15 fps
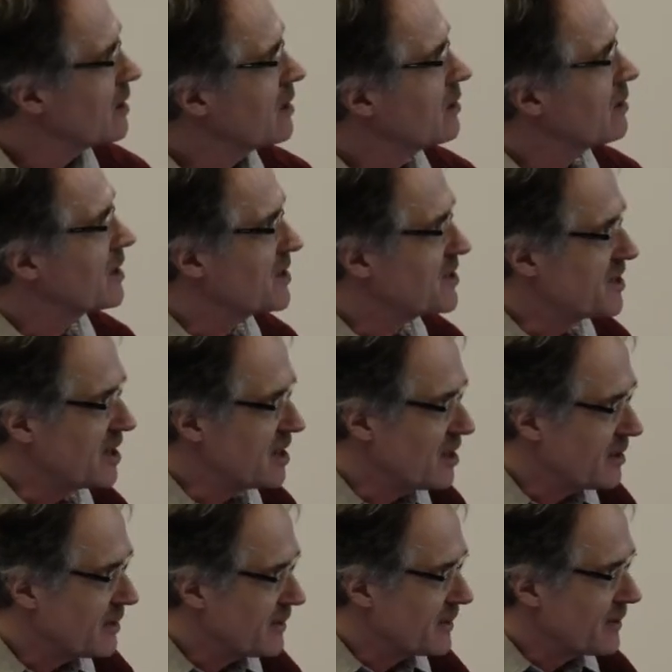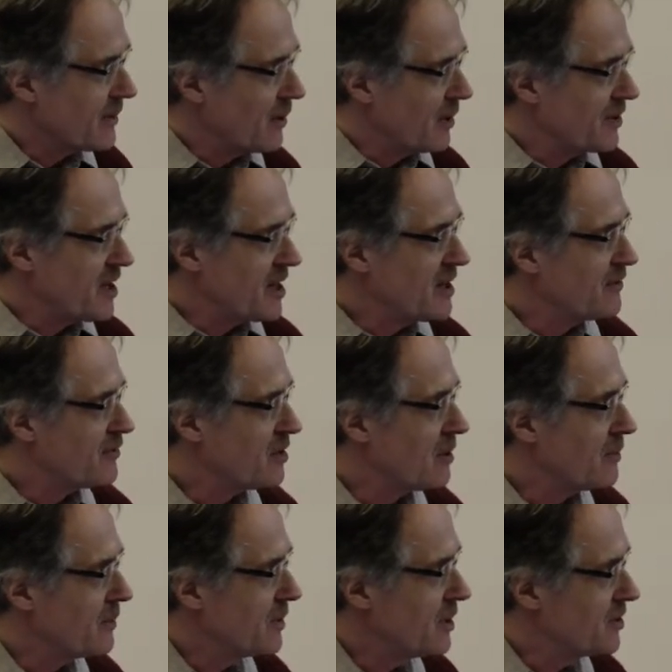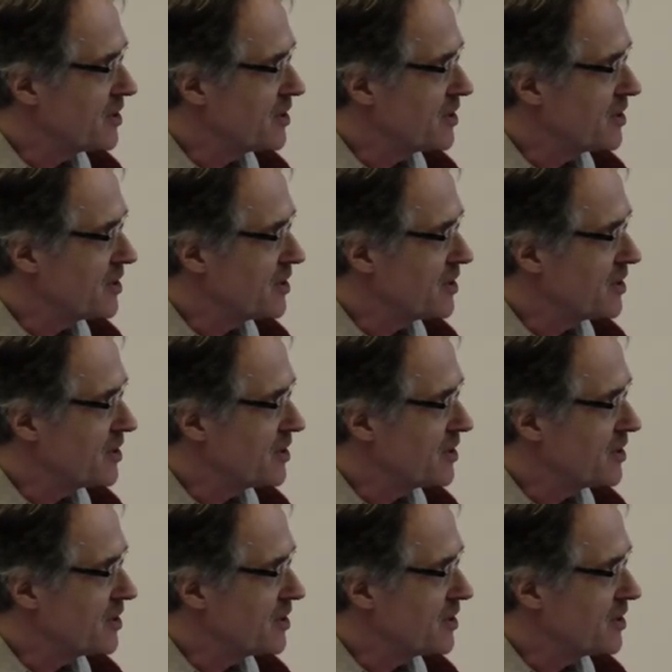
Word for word: you can see already from the